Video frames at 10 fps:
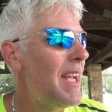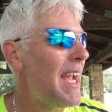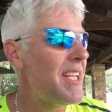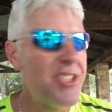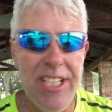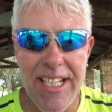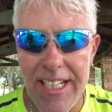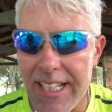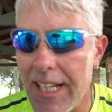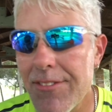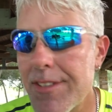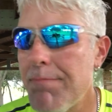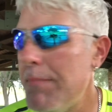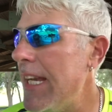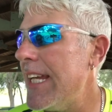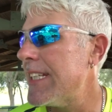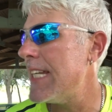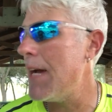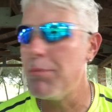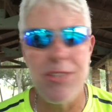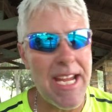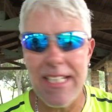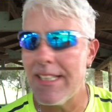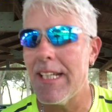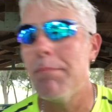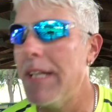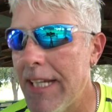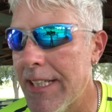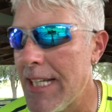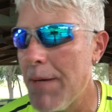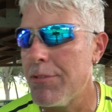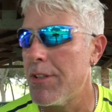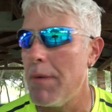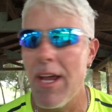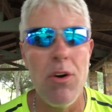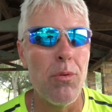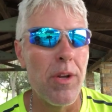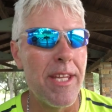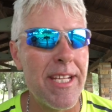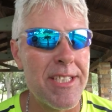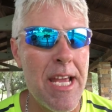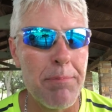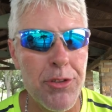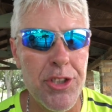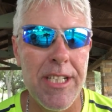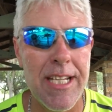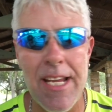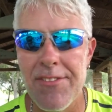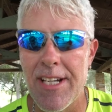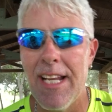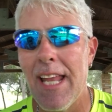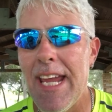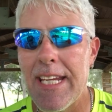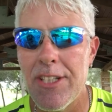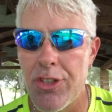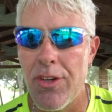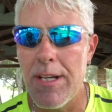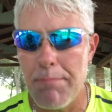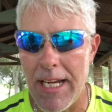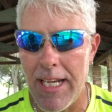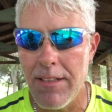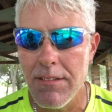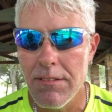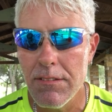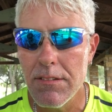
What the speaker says: And she gives many examples. I can think of many examples on my own. One of the examples she gives, and I like it, is you're in a meeting.